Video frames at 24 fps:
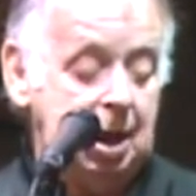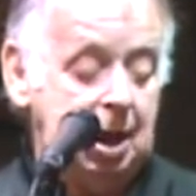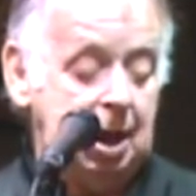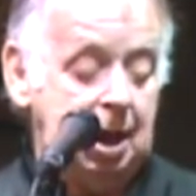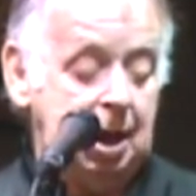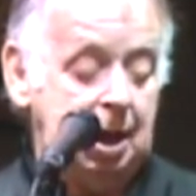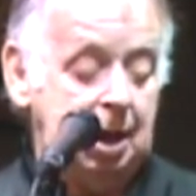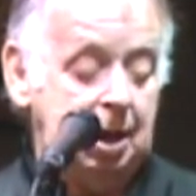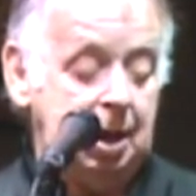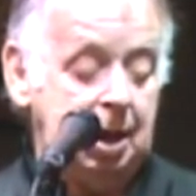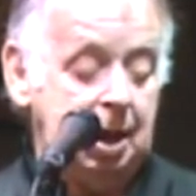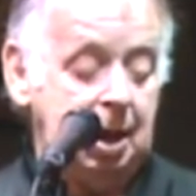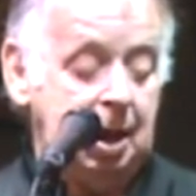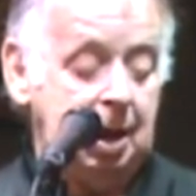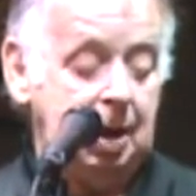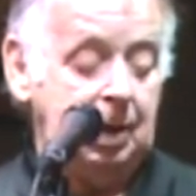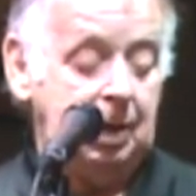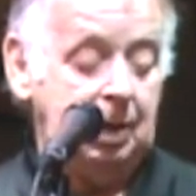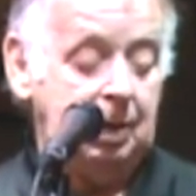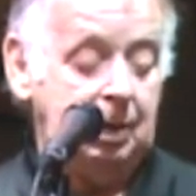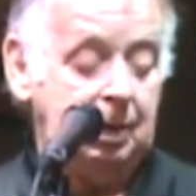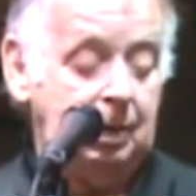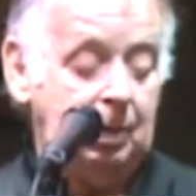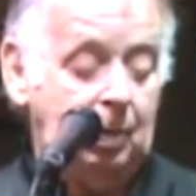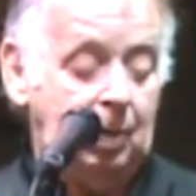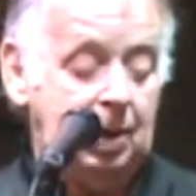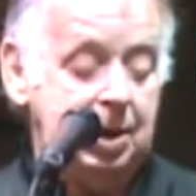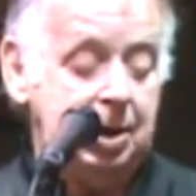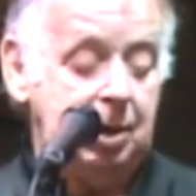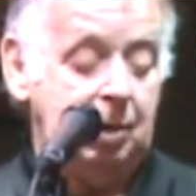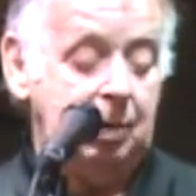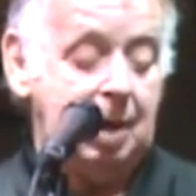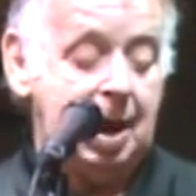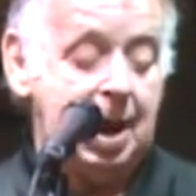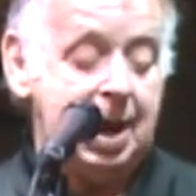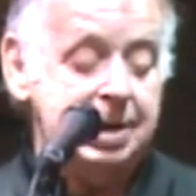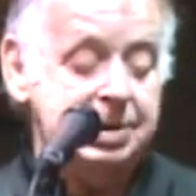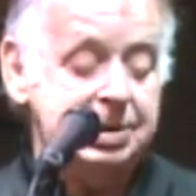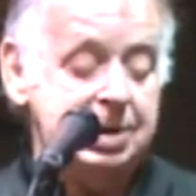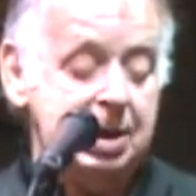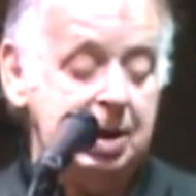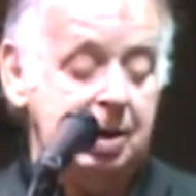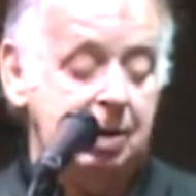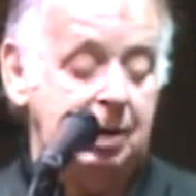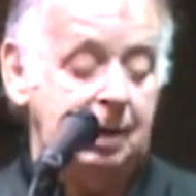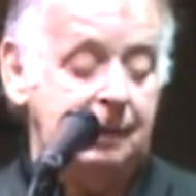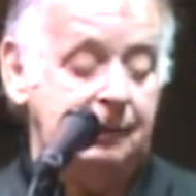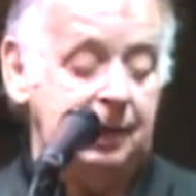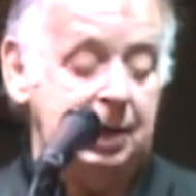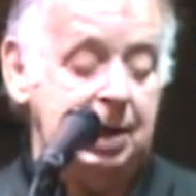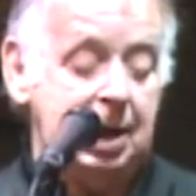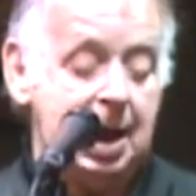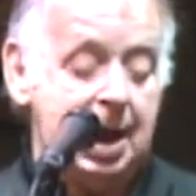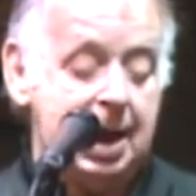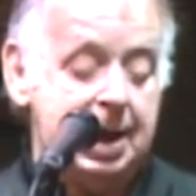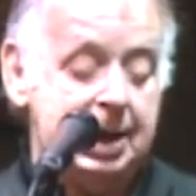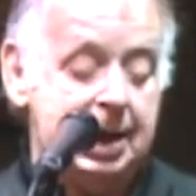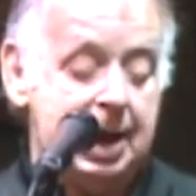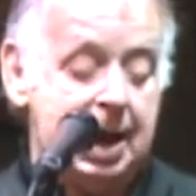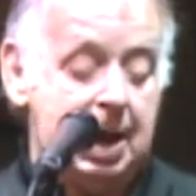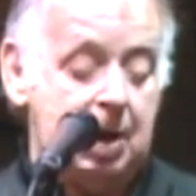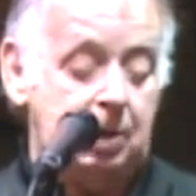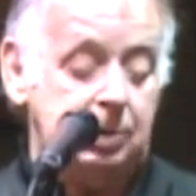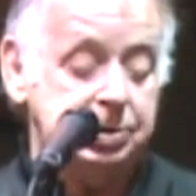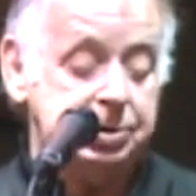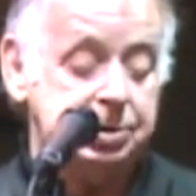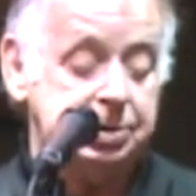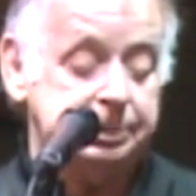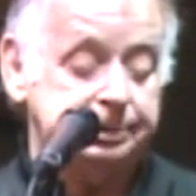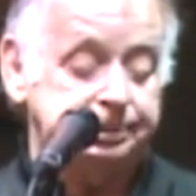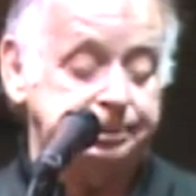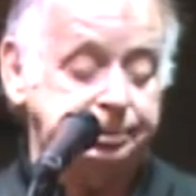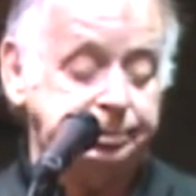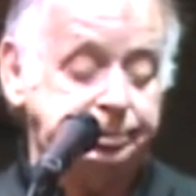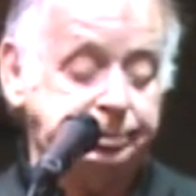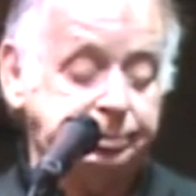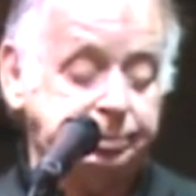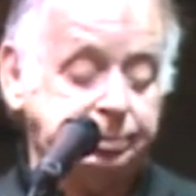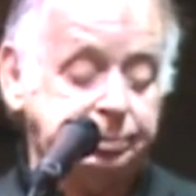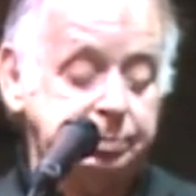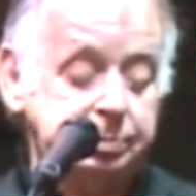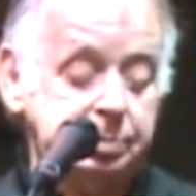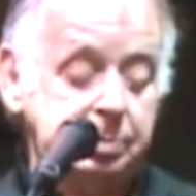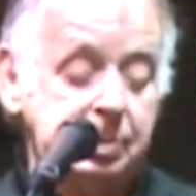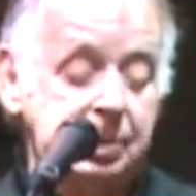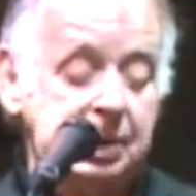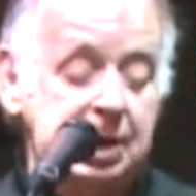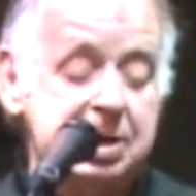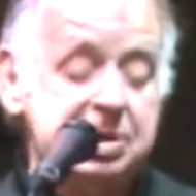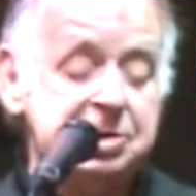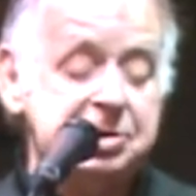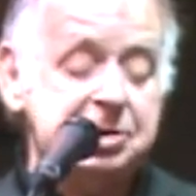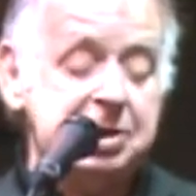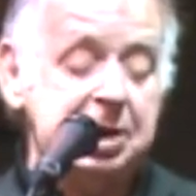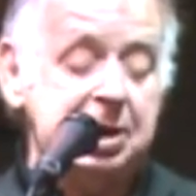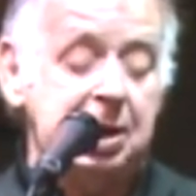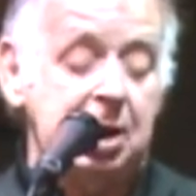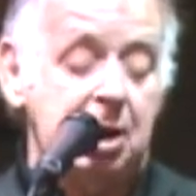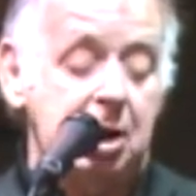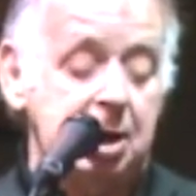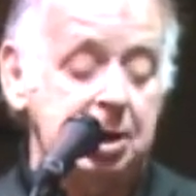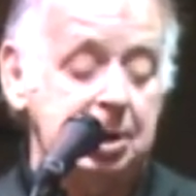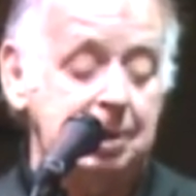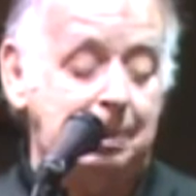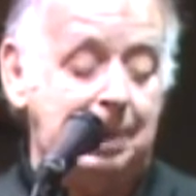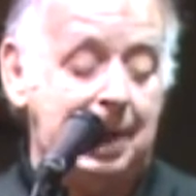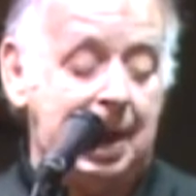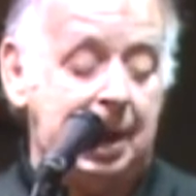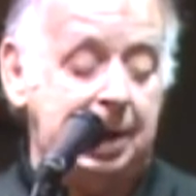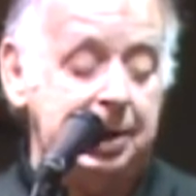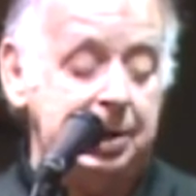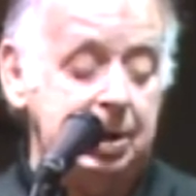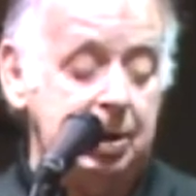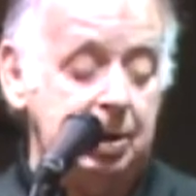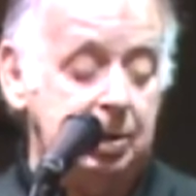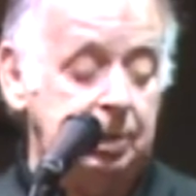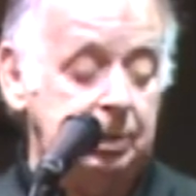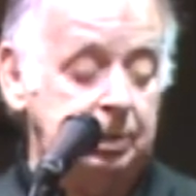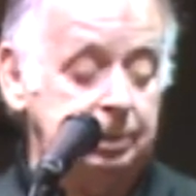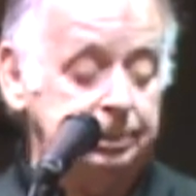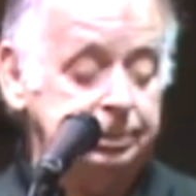and uh, when your idea of a night out is sitting on the patio.